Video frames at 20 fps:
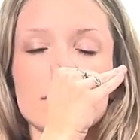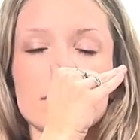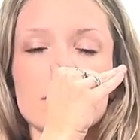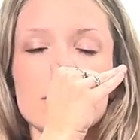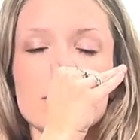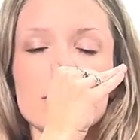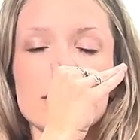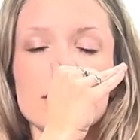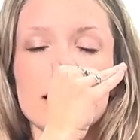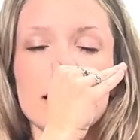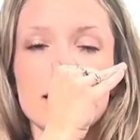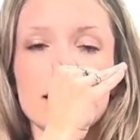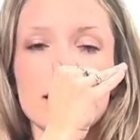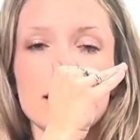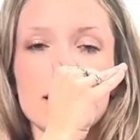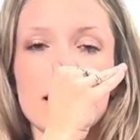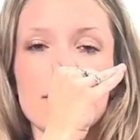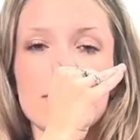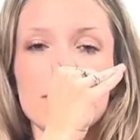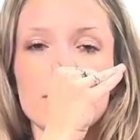Just take a
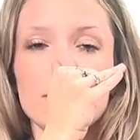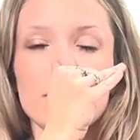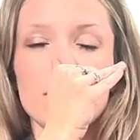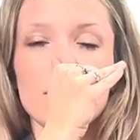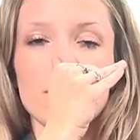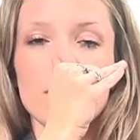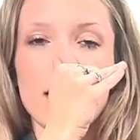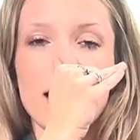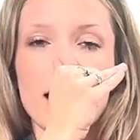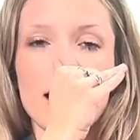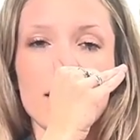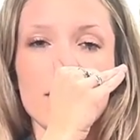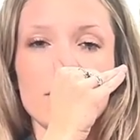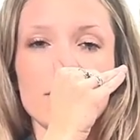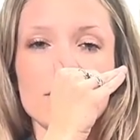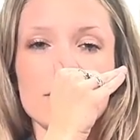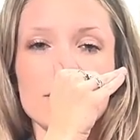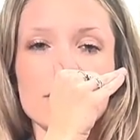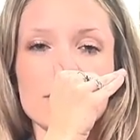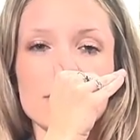couple more
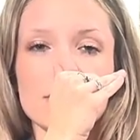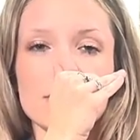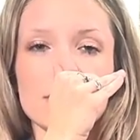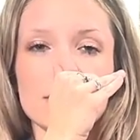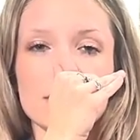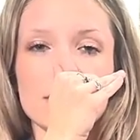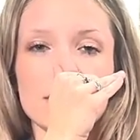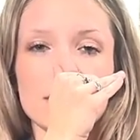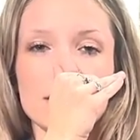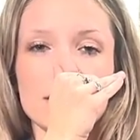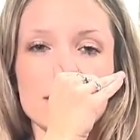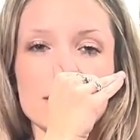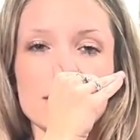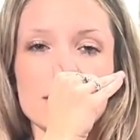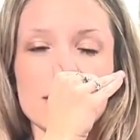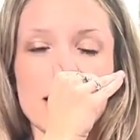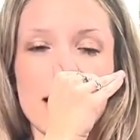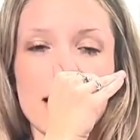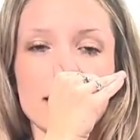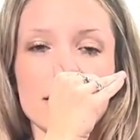rounds in
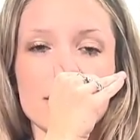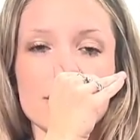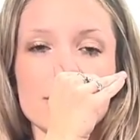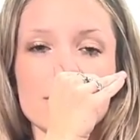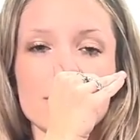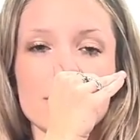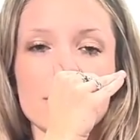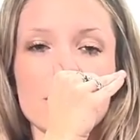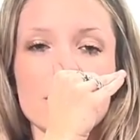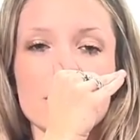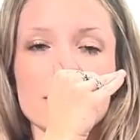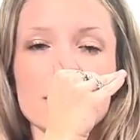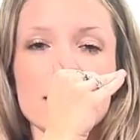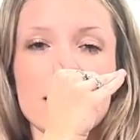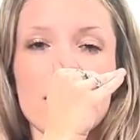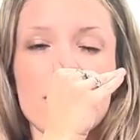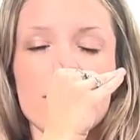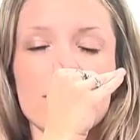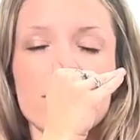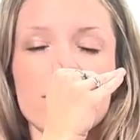silence with
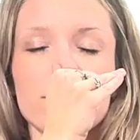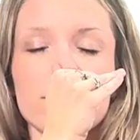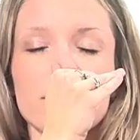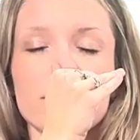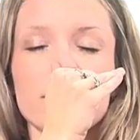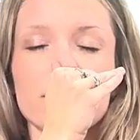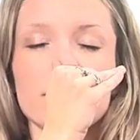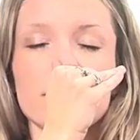yourself.